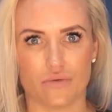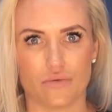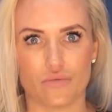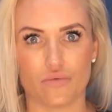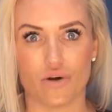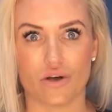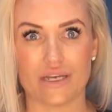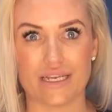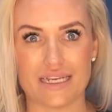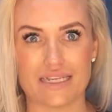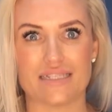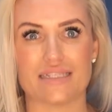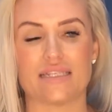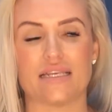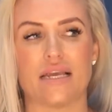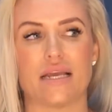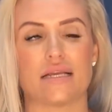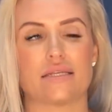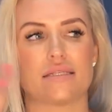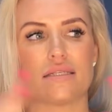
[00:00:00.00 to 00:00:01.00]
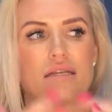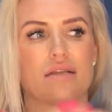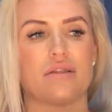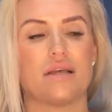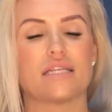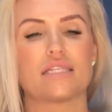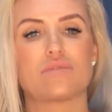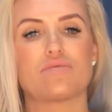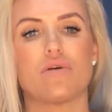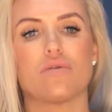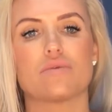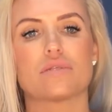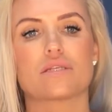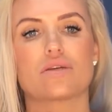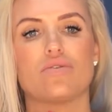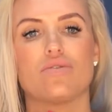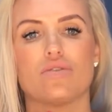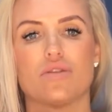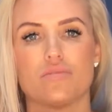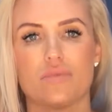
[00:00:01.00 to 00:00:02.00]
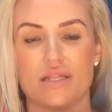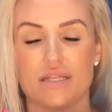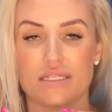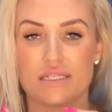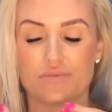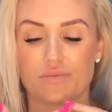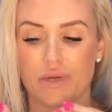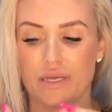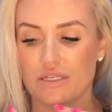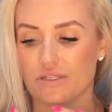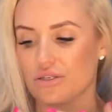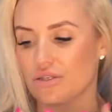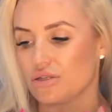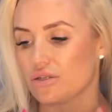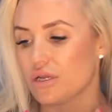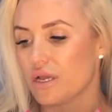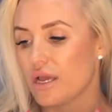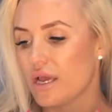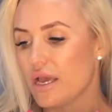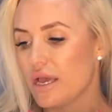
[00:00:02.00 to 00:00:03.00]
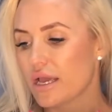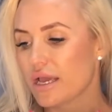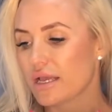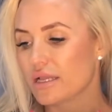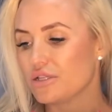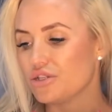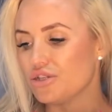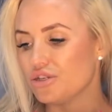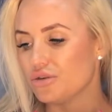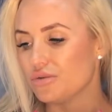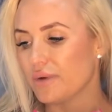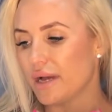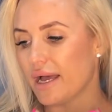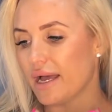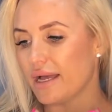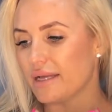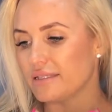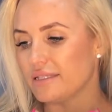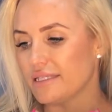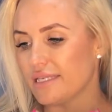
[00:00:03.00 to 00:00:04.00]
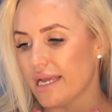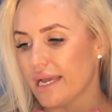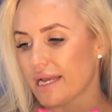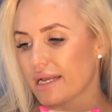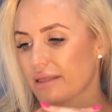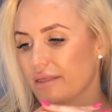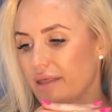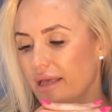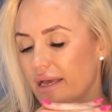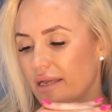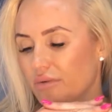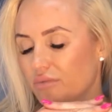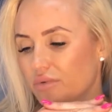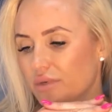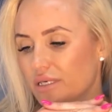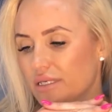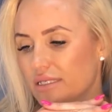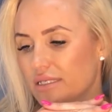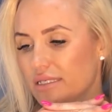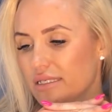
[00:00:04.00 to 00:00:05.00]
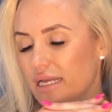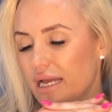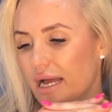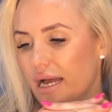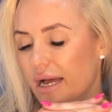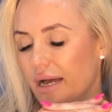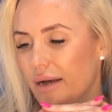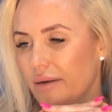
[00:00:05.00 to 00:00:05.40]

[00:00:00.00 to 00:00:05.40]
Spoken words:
What is the answer? And that's what was calling me this week to do a deck that was